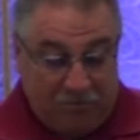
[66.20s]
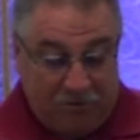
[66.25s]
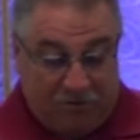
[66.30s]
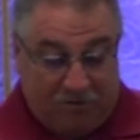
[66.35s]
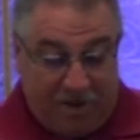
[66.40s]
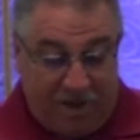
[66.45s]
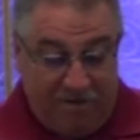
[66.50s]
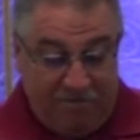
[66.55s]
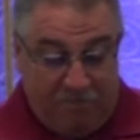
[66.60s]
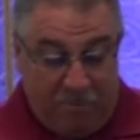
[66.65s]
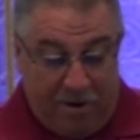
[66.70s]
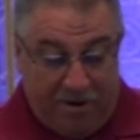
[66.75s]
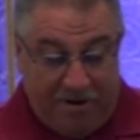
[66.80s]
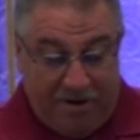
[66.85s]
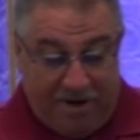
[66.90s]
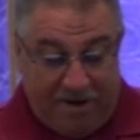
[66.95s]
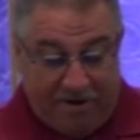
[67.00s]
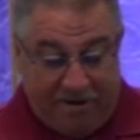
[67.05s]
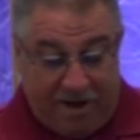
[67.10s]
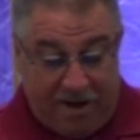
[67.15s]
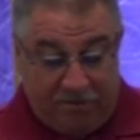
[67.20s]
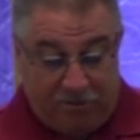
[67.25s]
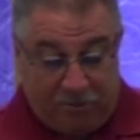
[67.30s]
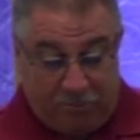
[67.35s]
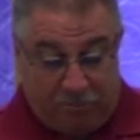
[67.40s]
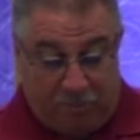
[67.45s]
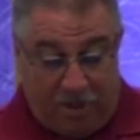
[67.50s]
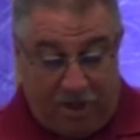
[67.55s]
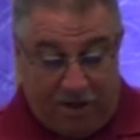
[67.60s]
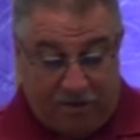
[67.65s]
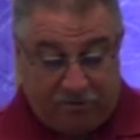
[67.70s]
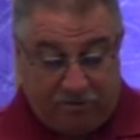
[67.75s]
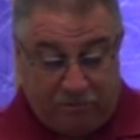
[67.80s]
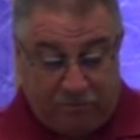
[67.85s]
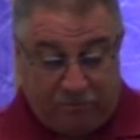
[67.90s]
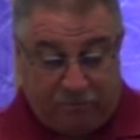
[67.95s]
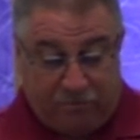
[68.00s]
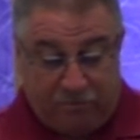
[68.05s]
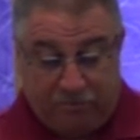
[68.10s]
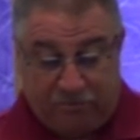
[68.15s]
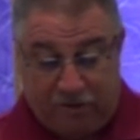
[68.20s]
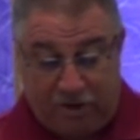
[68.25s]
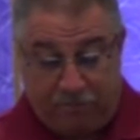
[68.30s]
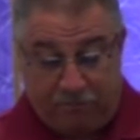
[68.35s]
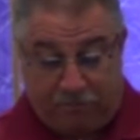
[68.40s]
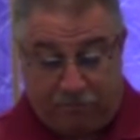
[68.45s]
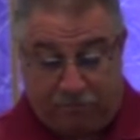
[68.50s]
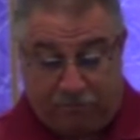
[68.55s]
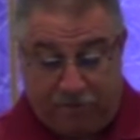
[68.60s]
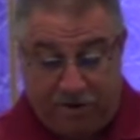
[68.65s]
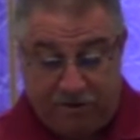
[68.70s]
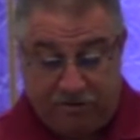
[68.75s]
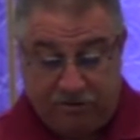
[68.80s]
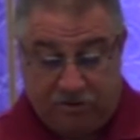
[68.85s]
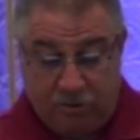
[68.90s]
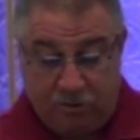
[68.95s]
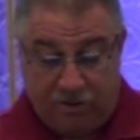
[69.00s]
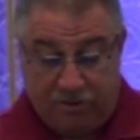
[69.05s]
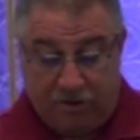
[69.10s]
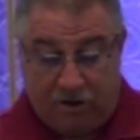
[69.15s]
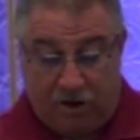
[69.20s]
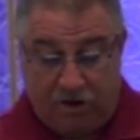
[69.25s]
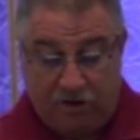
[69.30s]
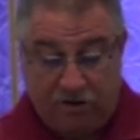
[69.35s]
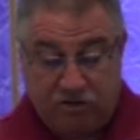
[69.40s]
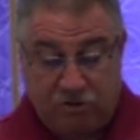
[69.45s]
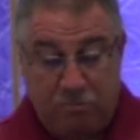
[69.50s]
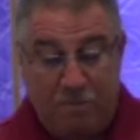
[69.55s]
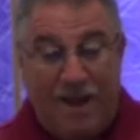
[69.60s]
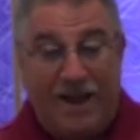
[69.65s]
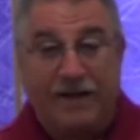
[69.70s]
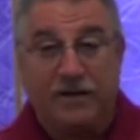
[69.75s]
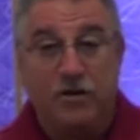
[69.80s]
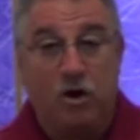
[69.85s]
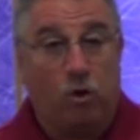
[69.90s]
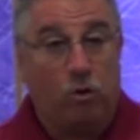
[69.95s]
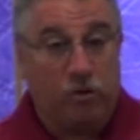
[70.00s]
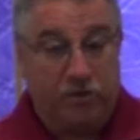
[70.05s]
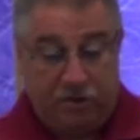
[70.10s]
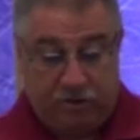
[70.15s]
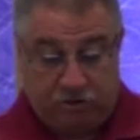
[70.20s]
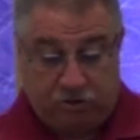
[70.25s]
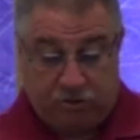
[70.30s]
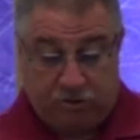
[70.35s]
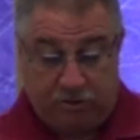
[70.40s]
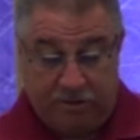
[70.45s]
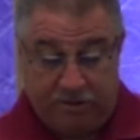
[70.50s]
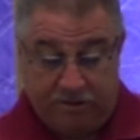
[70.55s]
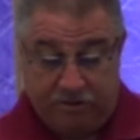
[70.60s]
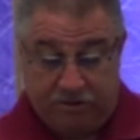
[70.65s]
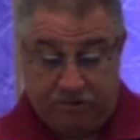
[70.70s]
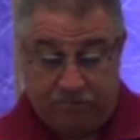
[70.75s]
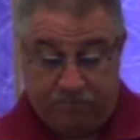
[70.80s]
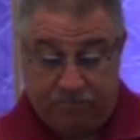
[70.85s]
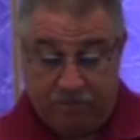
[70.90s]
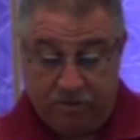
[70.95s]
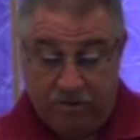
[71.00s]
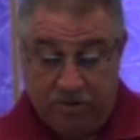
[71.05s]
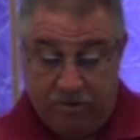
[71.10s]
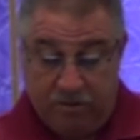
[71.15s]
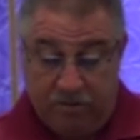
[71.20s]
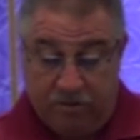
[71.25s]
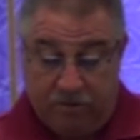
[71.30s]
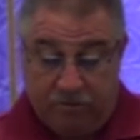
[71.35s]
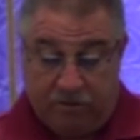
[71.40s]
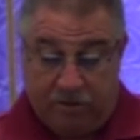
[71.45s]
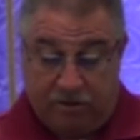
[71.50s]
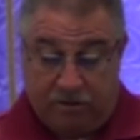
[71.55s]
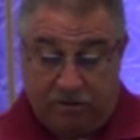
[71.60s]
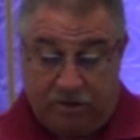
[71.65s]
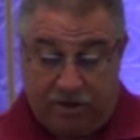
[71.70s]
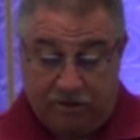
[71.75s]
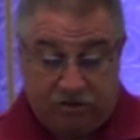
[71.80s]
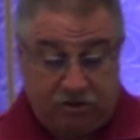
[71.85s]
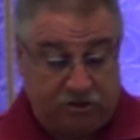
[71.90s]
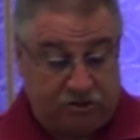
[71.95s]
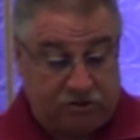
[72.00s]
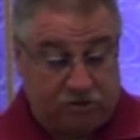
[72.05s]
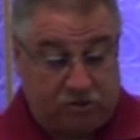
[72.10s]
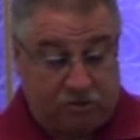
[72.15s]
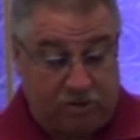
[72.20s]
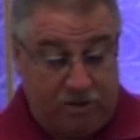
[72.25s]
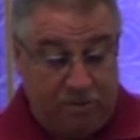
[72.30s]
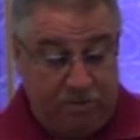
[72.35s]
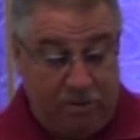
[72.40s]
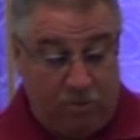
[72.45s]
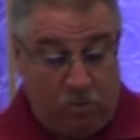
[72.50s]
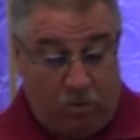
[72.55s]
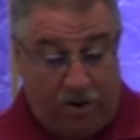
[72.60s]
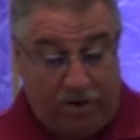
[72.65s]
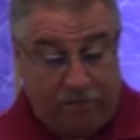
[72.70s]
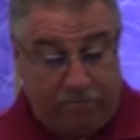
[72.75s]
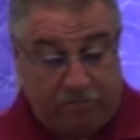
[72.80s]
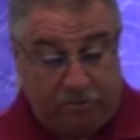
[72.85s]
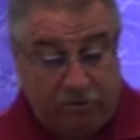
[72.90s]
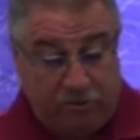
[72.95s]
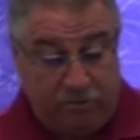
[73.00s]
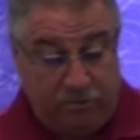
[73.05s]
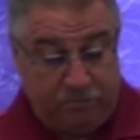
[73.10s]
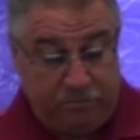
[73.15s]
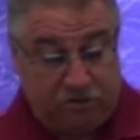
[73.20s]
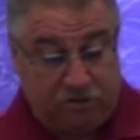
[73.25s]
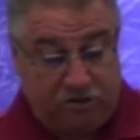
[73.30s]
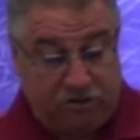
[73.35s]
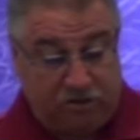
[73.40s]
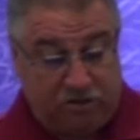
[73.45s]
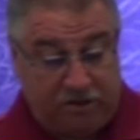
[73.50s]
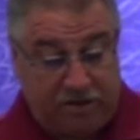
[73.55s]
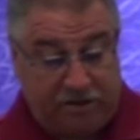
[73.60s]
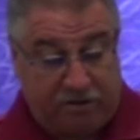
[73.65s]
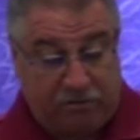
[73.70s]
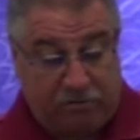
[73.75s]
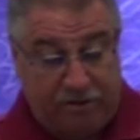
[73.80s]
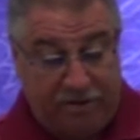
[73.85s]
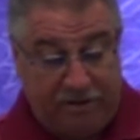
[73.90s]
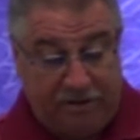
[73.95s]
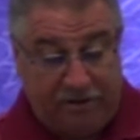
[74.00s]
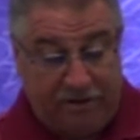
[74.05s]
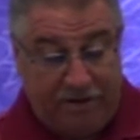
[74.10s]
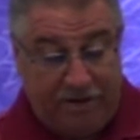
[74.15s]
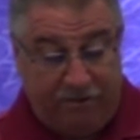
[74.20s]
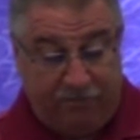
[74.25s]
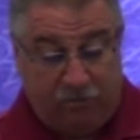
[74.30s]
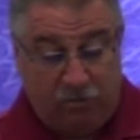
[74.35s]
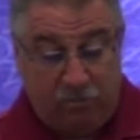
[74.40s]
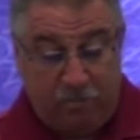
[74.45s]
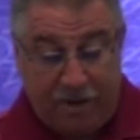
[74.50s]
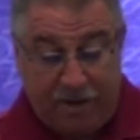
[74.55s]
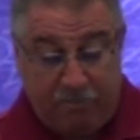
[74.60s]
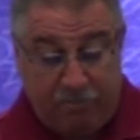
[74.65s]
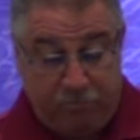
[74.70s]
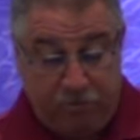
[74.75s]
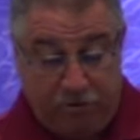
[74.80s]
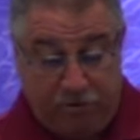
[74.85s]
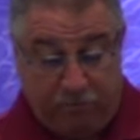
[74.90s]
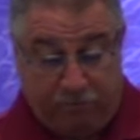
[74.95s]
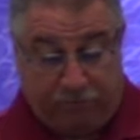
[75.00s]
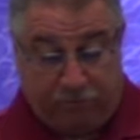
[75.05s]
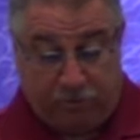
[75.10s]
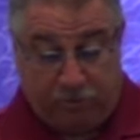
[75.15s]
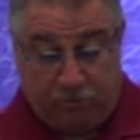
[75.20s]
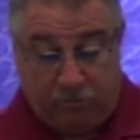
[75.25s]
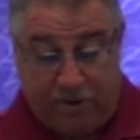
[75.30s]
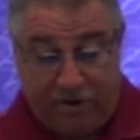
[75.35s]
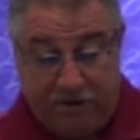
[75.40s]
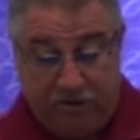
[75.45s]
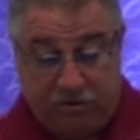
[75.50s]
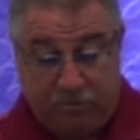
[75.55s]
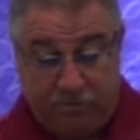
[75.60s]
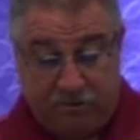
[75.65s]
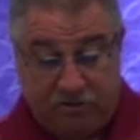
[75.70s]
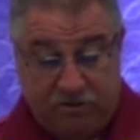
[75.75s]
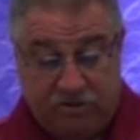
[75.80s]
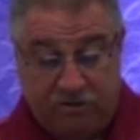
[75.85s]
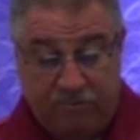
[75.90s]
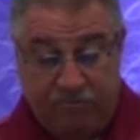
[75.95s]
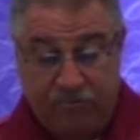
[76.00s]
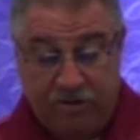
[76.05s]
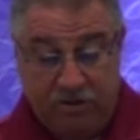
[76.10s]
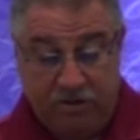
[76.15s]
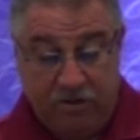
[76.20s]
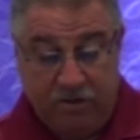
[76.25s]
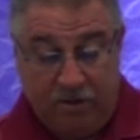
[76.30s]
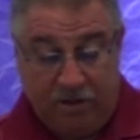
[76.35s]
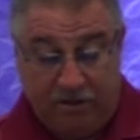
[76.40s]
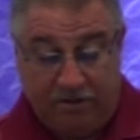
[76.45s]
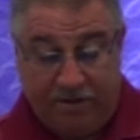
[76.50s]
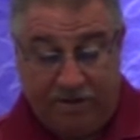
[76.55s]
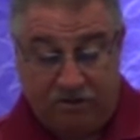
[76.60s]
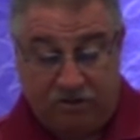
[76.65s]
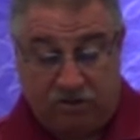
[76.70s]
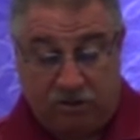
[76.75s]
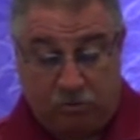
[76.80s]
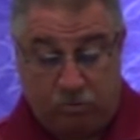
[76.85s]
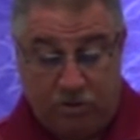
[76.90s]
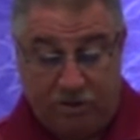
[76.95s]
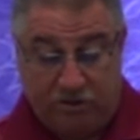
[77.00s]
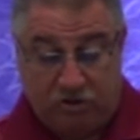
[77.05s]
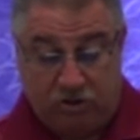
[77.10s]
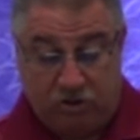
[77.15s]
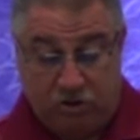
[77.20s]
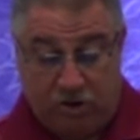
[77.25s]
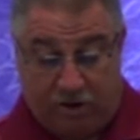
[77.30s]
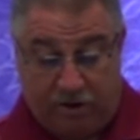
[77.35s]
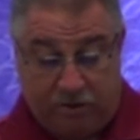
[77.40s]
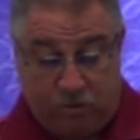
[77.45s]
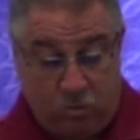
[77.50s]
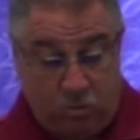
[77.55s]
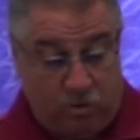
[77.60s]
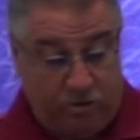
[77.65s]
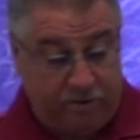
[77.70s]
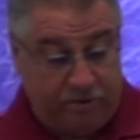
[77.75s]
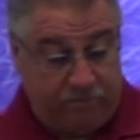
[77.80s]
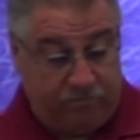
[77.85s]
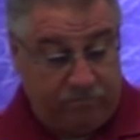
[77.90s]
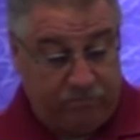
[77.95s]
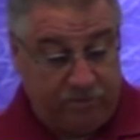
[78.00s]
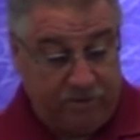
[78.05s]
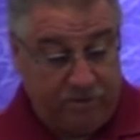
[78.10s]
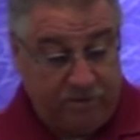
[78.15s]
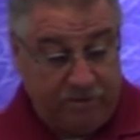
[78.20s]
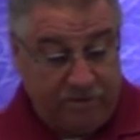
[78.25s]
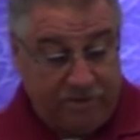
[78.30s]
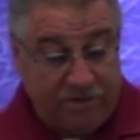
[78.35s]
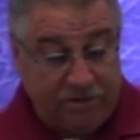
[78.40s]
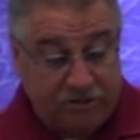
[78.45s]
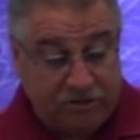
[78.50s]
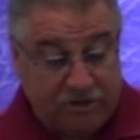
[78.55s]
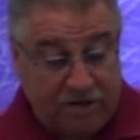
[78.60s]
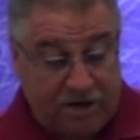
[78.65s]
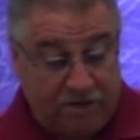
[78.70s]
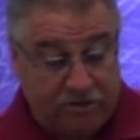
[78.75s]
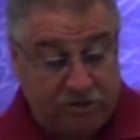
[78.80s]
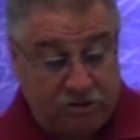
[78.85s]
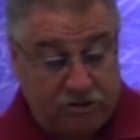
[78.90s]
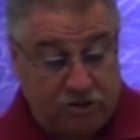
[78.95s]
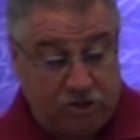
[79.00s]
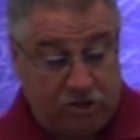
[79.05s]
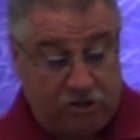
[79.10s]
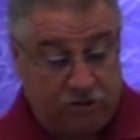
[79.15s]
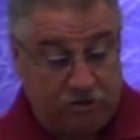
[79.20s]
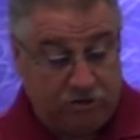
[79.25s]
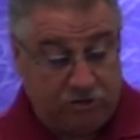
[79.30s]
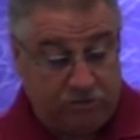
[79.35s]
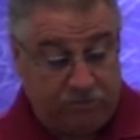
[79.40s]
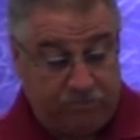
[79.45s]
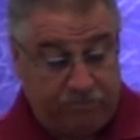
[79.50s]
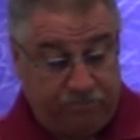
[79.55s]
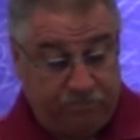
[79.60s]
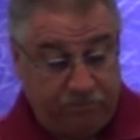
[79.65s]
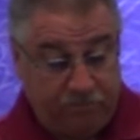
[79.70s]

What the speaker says: To save money, I gathered blossoms from several friends who had large magnolia trees. Their luscious, creamy white blooms, slick green leaves would make beautiful arrangements against the rich, dark wood inside the church.